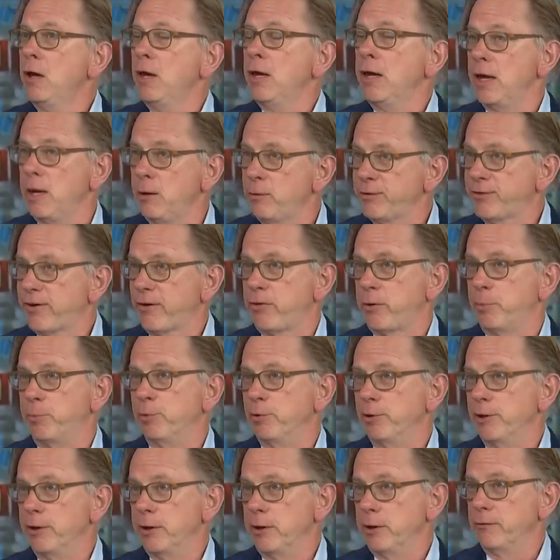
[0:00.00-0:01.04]
he was of the
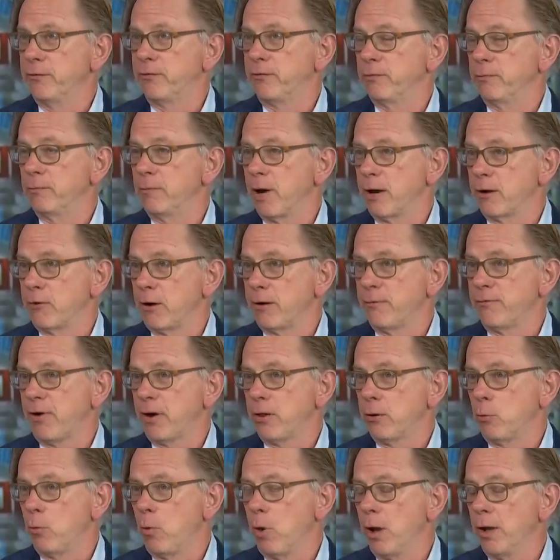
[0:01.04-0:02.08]
belief, my
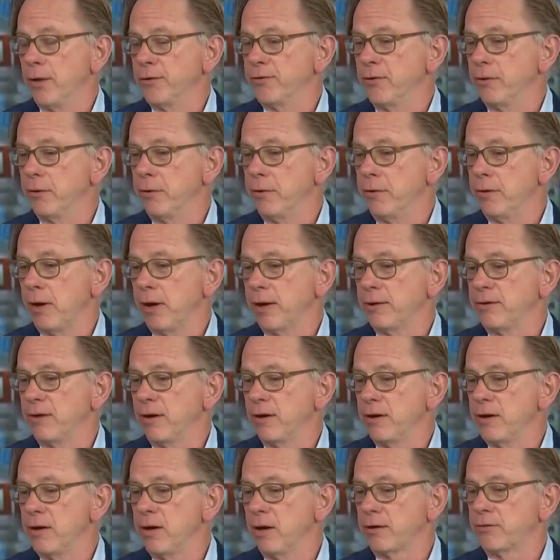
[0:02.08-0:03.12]
grandfather was, that,
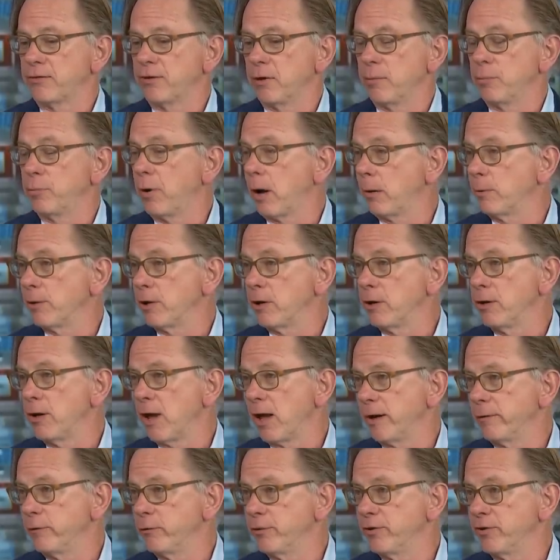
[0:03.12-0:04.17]
that Nixon probably could not
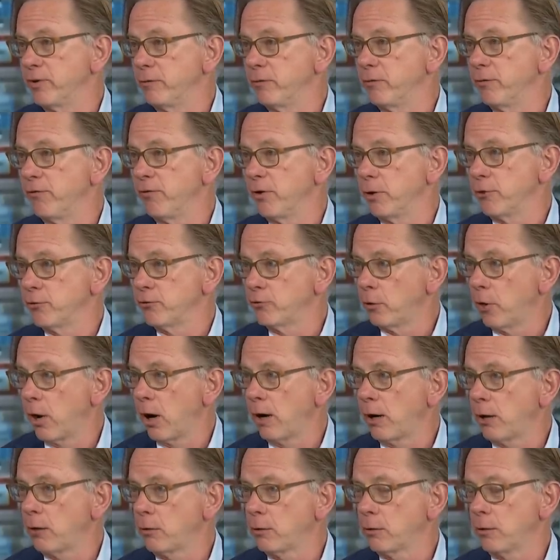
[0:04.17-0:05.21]
have received a fair
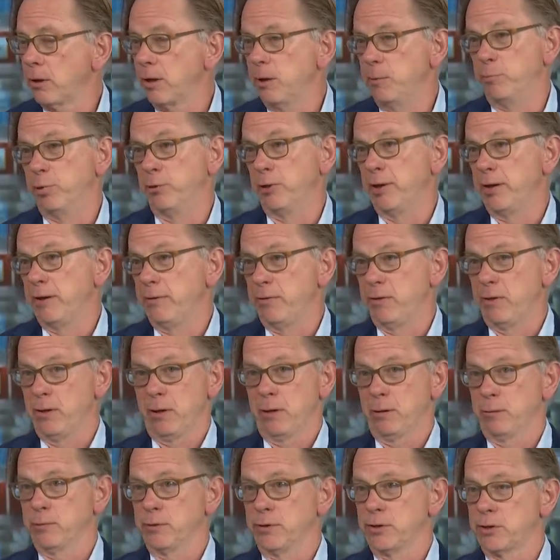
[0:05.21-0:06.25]
trial. He believed that
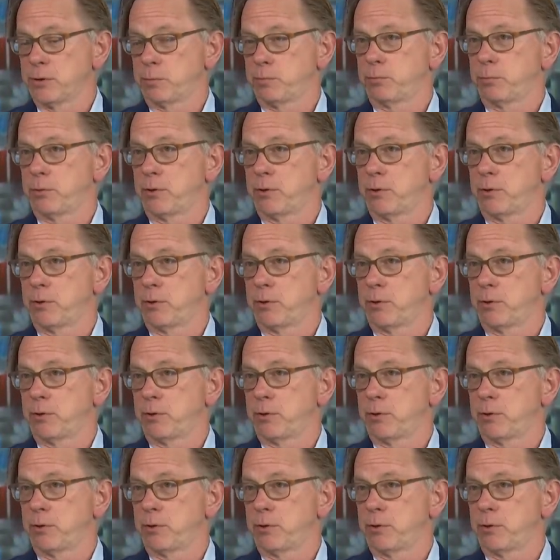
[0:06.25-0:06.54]
it was